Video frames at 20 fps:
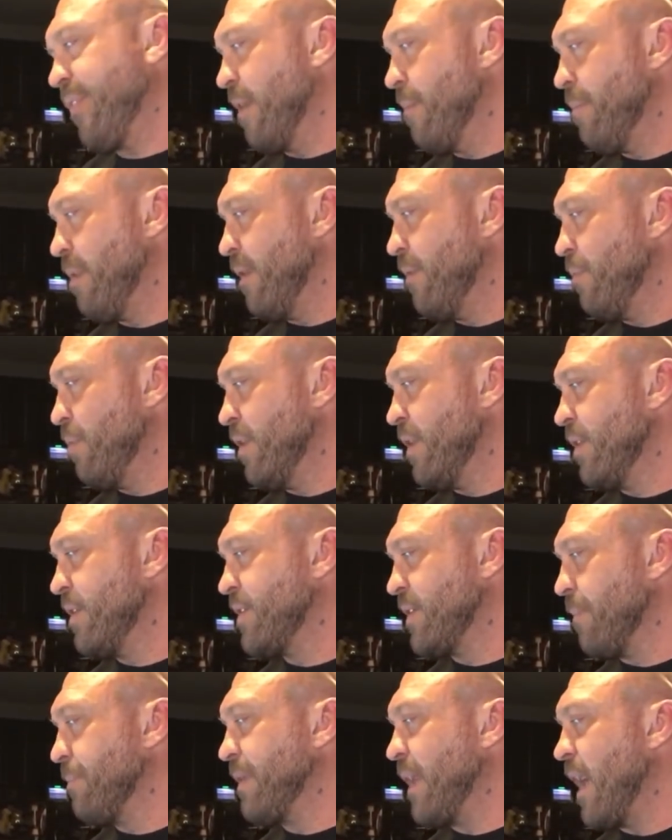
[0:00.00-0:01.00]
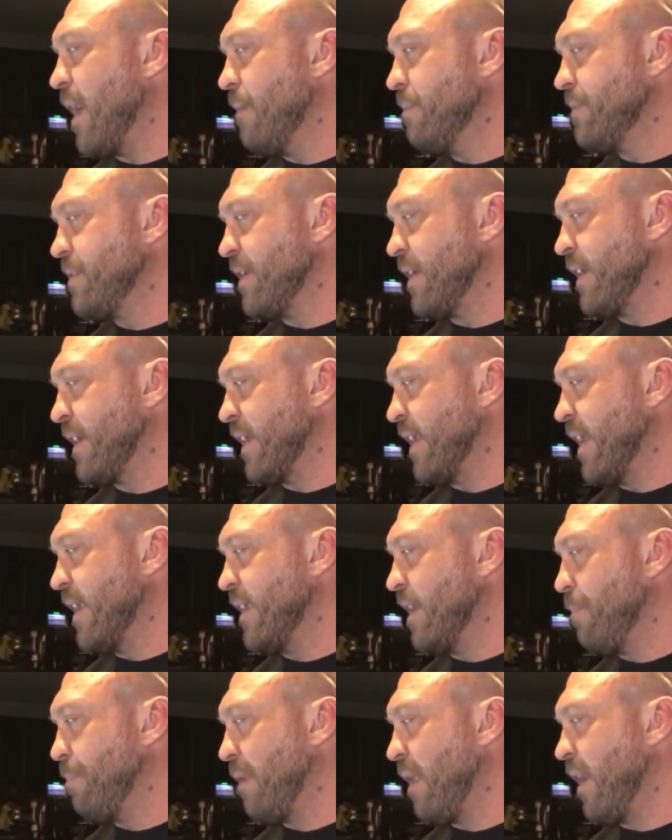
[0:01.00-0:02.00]
but when sometimes it can end
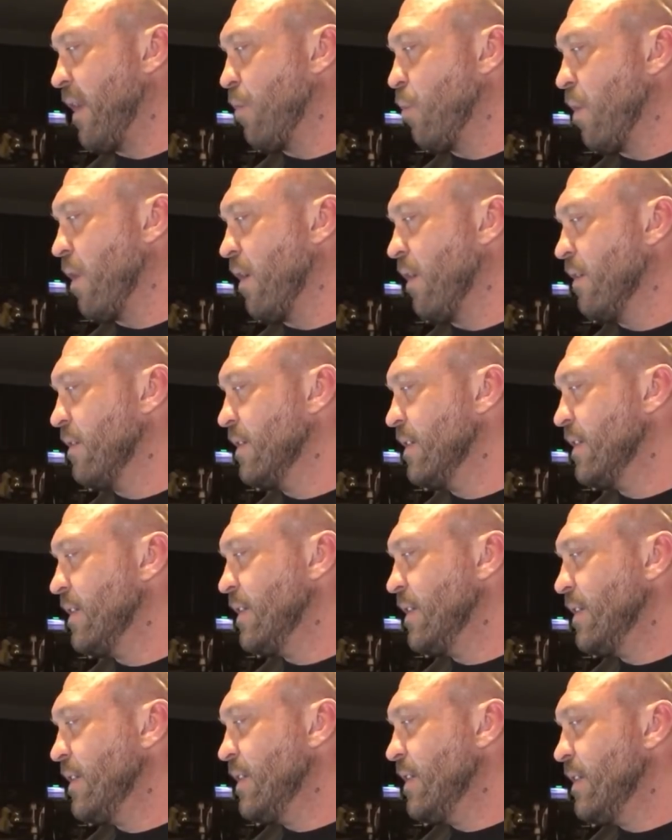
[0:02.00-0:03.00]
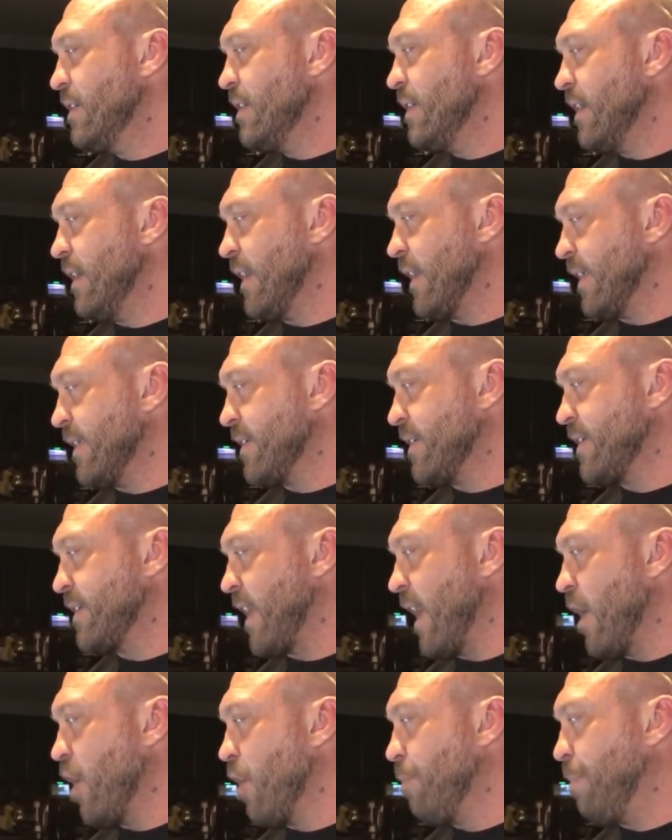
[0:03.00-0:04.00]
up like where it can
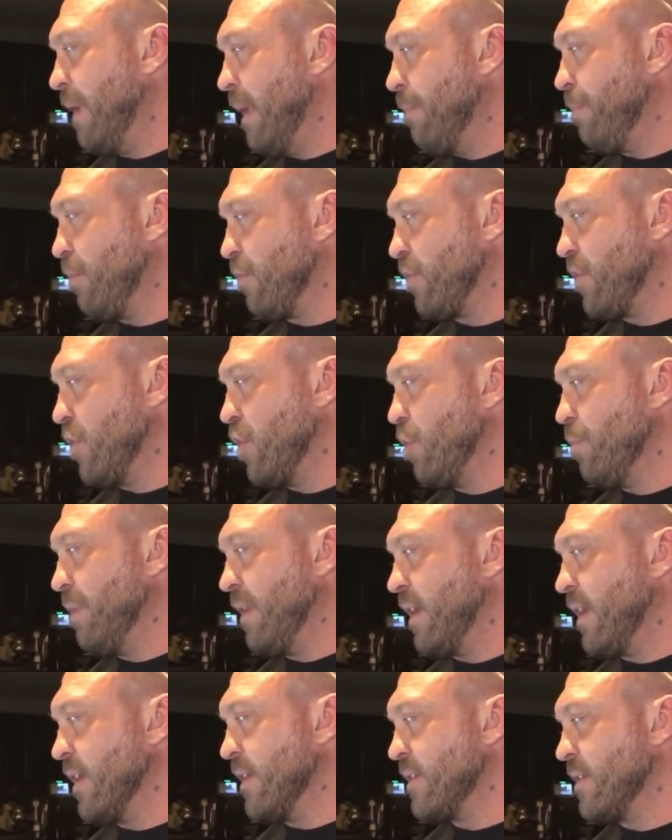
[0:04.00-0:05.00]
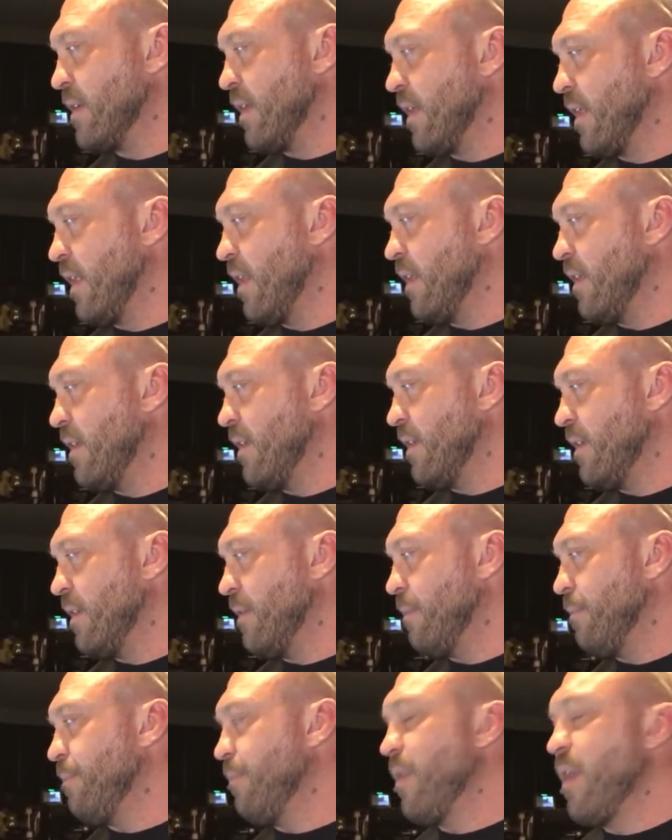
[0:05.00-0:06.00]
scare people too, because, and
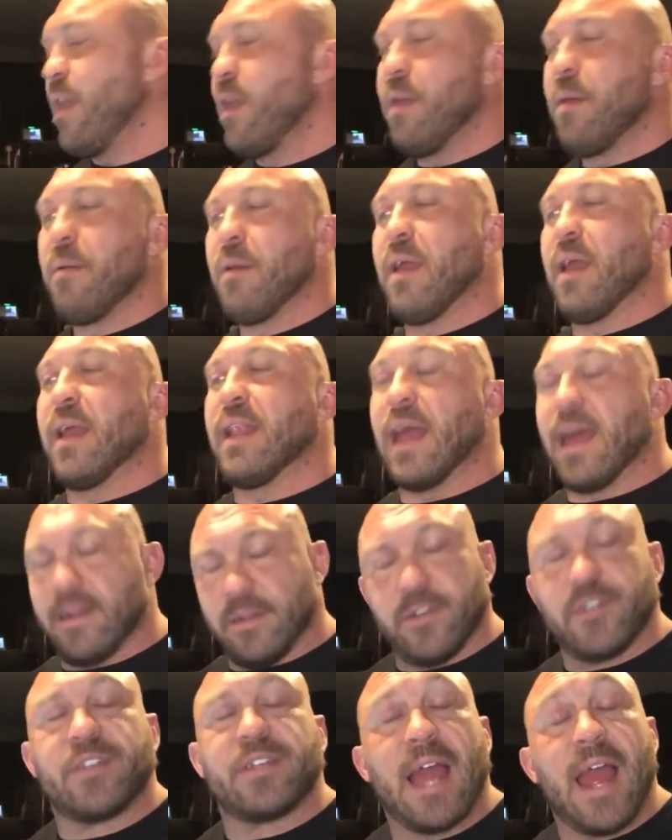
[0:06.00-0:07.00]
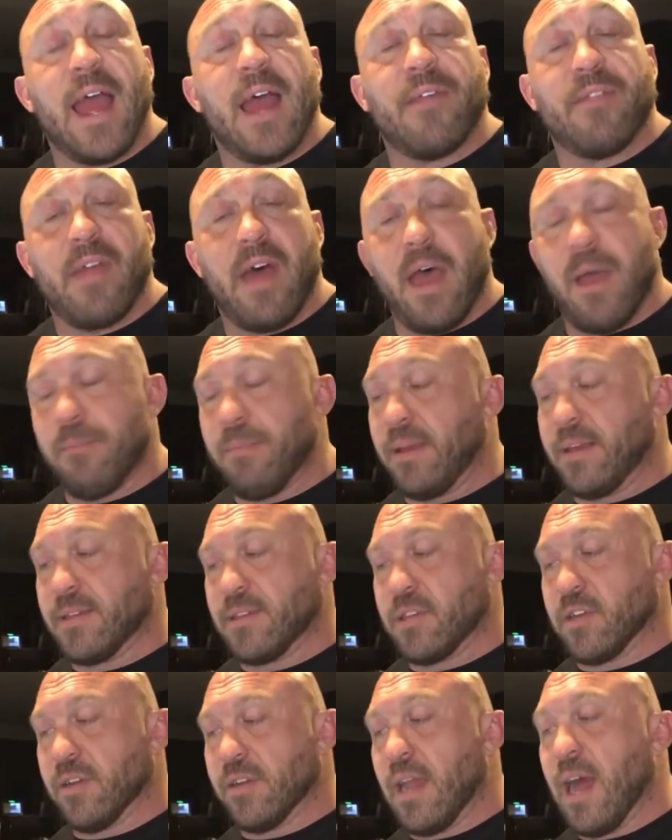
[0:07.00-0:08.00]
I understand that,
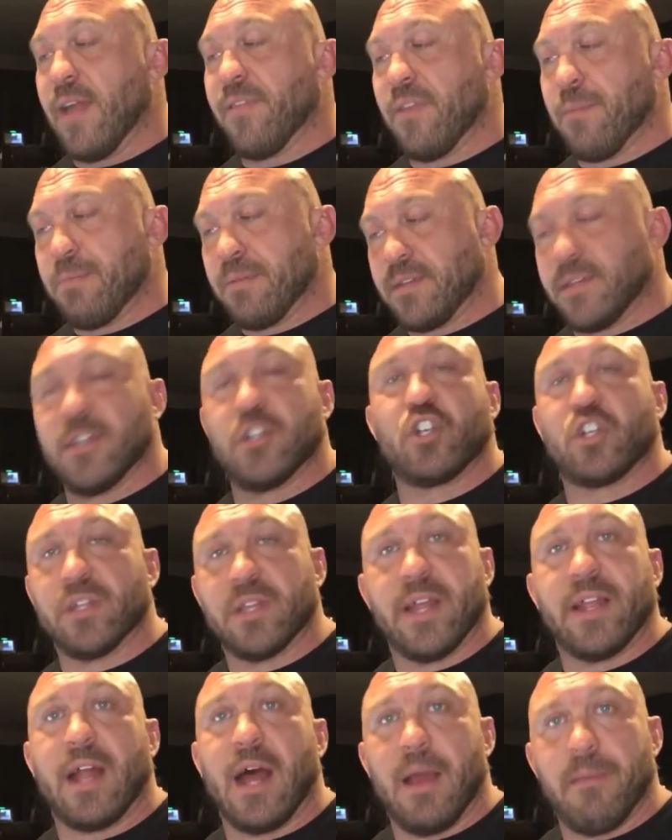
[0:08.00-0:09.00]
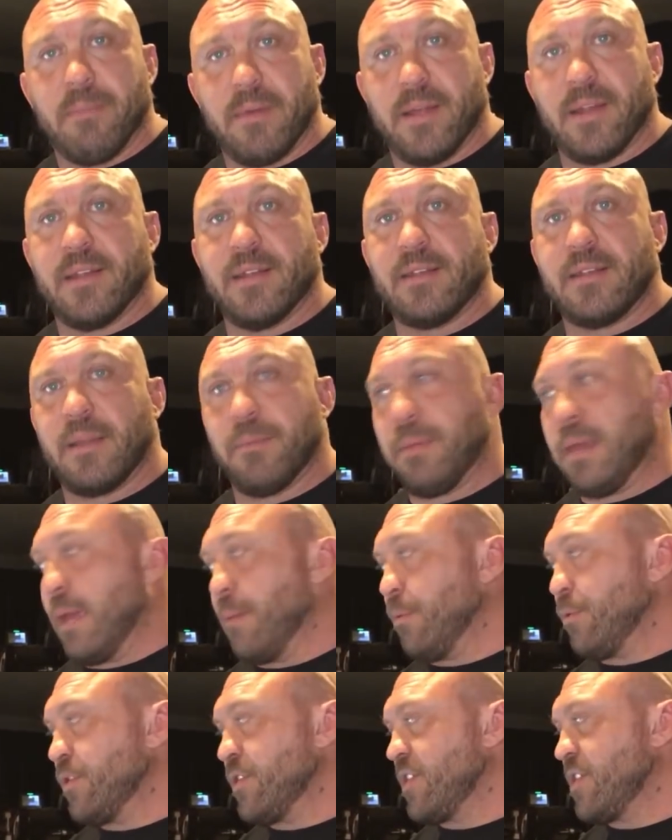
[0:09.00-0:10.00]
because they're not in the position that I'm in to be
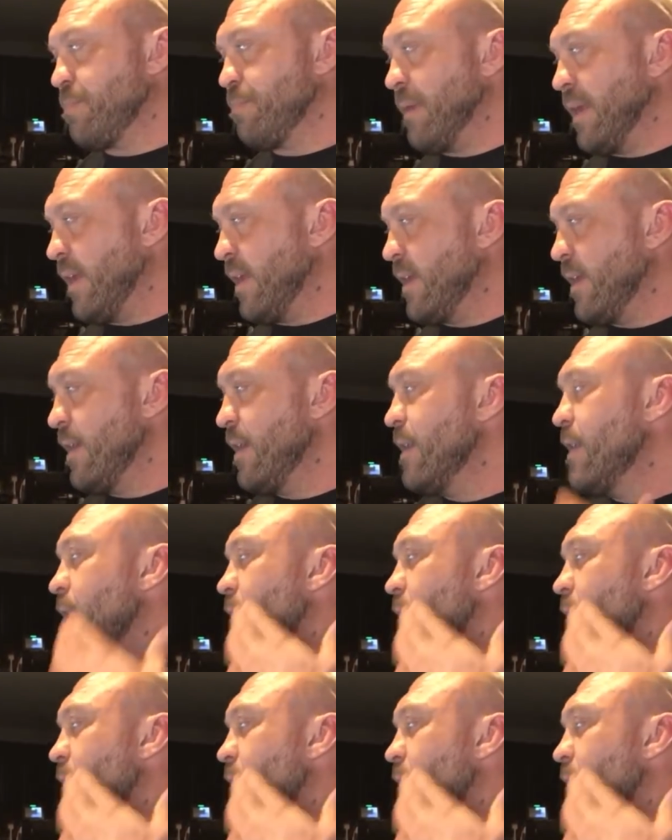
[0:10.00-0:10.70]
able to speak